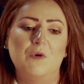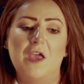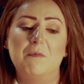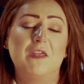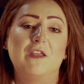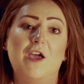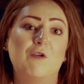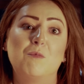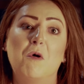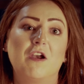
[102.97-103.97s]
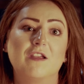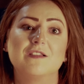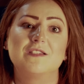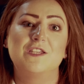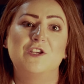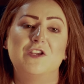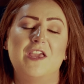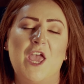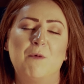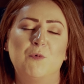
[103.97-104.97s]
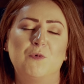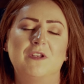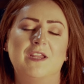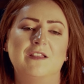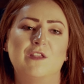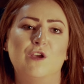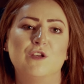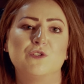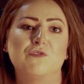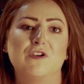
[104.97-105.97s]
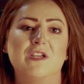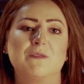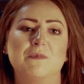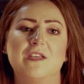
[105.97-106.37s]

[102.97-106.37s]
I made a remark to Emmet one night in the house over Christmas.